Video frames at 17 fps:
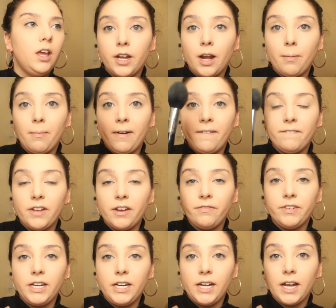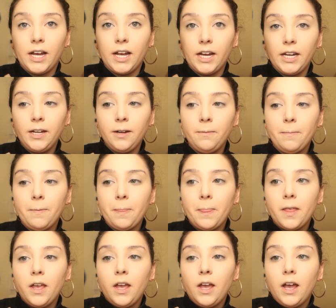number 59.
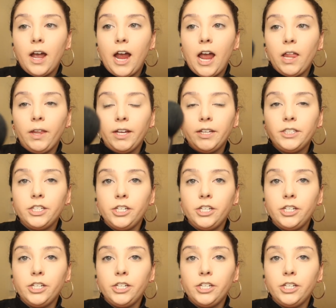I like